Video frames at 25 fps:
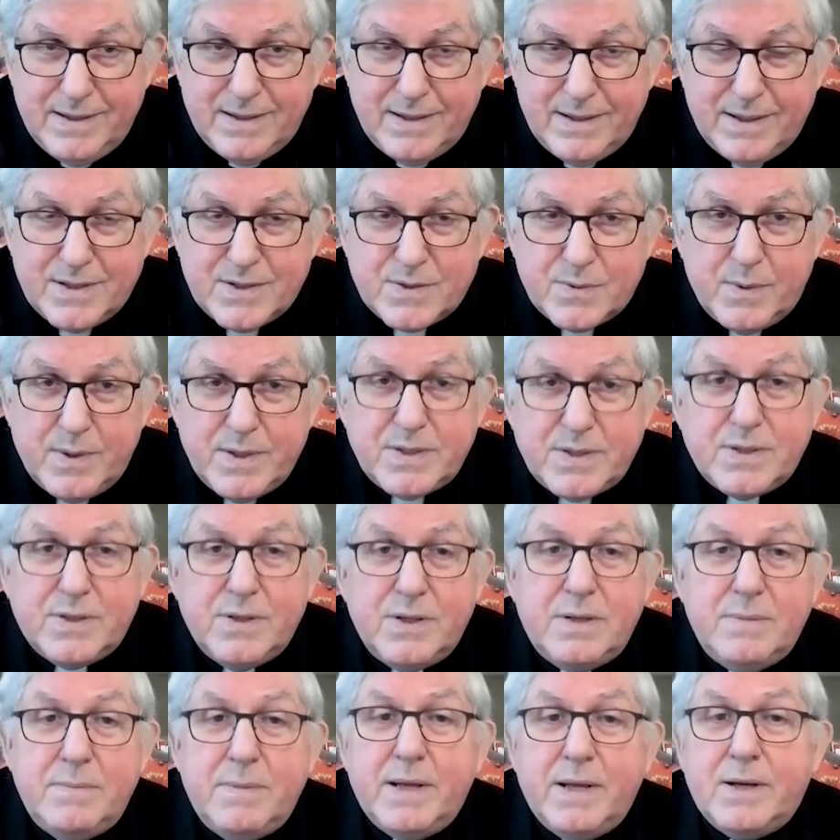That's why it's good
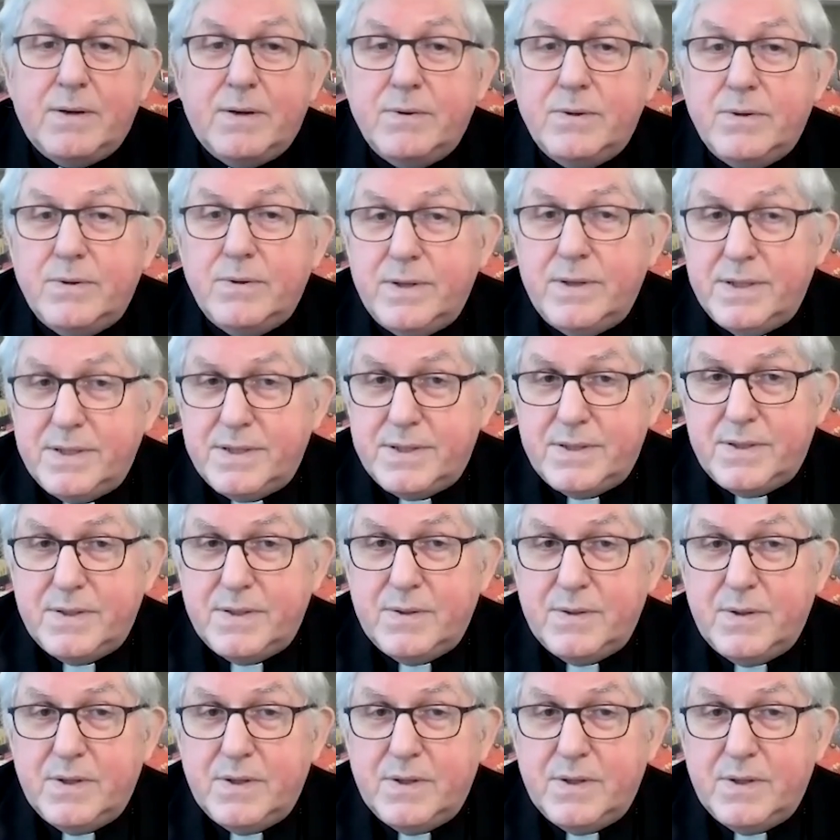to make retreats, too.